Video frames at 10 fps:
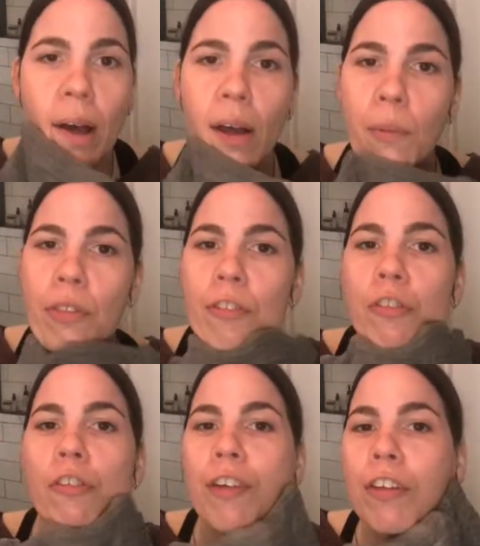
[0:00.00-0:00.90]
on with the
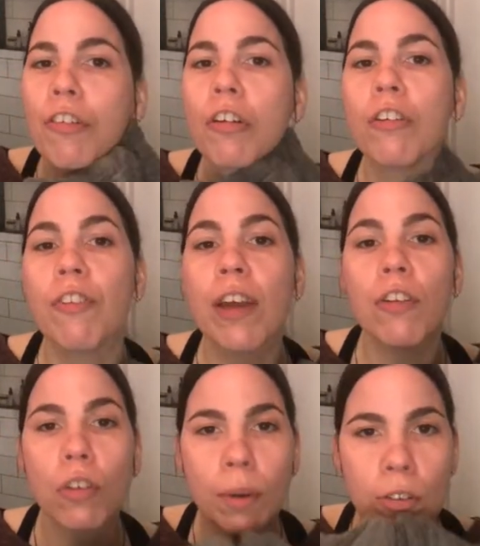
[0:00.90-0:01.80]
full
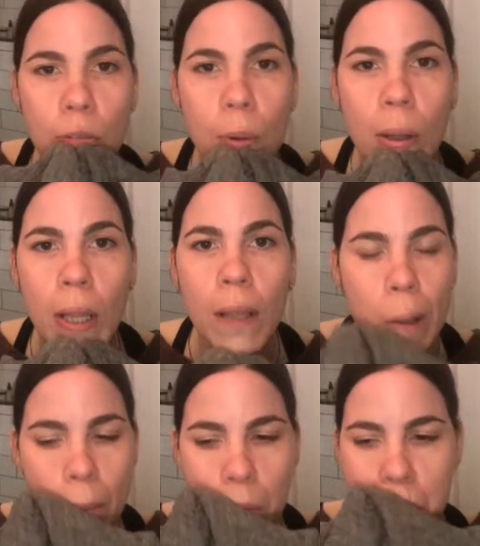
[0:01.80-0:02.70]
facial ritual,
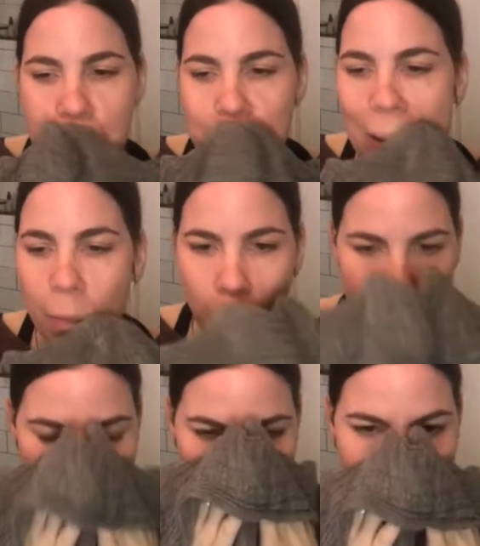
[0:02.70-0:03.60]
I won't
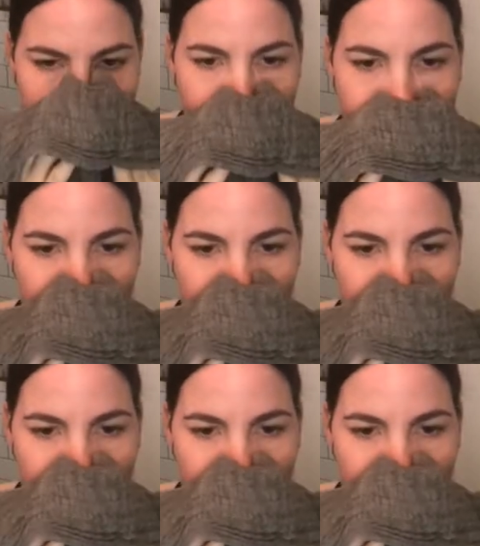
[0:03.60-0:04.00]
be doing that